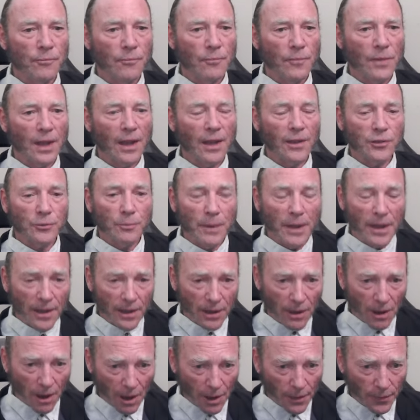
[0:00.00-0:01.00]
as
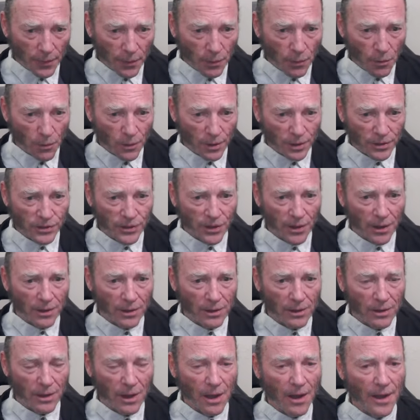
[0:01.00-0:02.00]
being on the
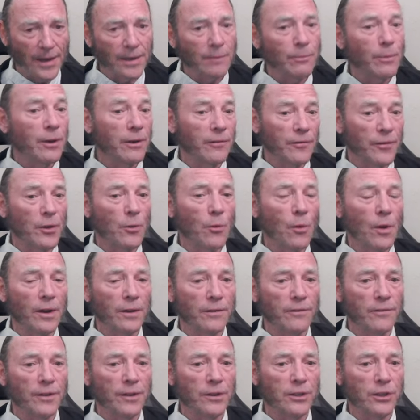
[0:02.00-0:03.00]
horizontal line, but if you want to
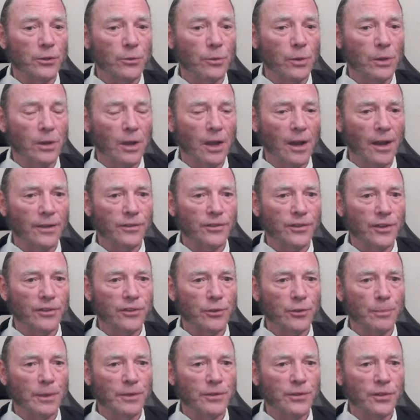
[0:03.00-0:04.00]
visualize it
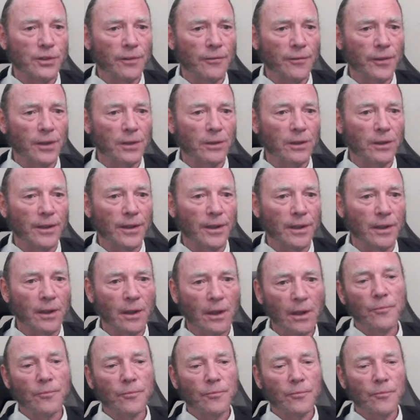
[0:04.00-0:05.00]
specifically,
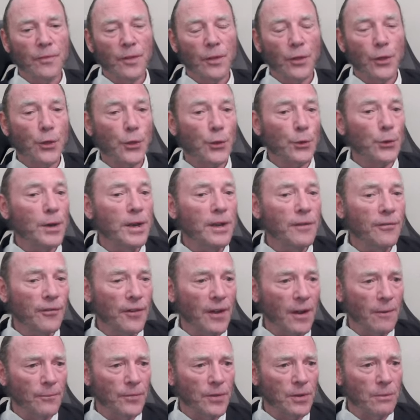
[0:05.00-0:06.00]
3
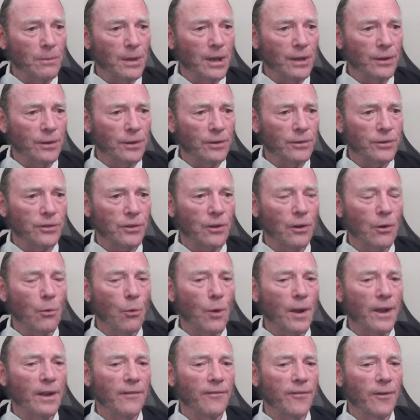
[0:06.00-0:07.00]
femtometers
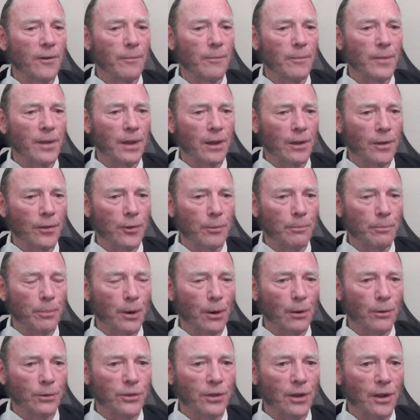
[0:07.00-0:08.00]
away from the other
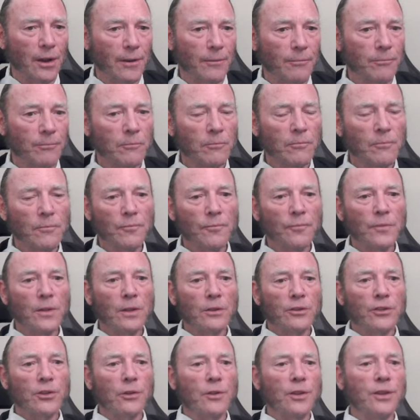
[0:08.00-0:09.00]
proton.
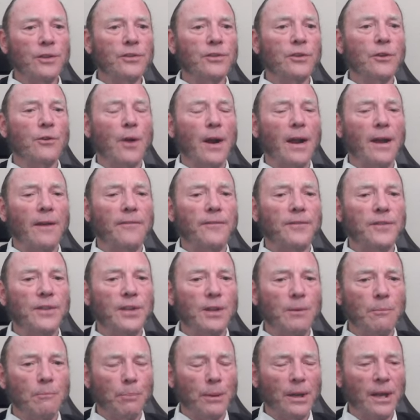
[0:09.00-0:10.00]
So this graph
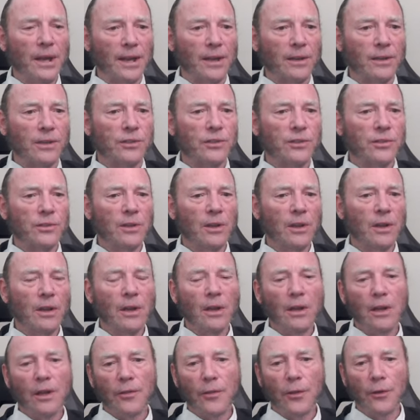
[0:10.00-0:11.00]
depicts
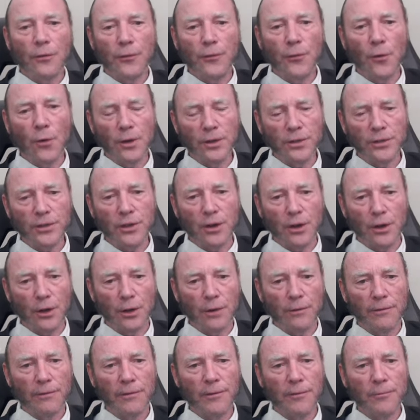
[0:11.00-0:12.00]
the force
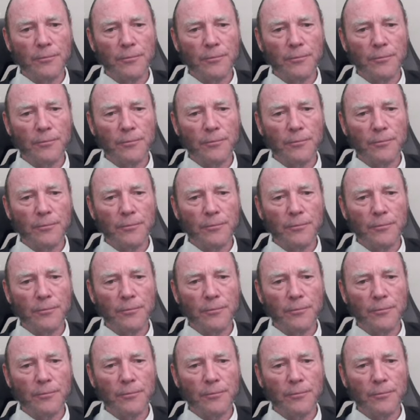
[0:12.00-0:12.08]
curve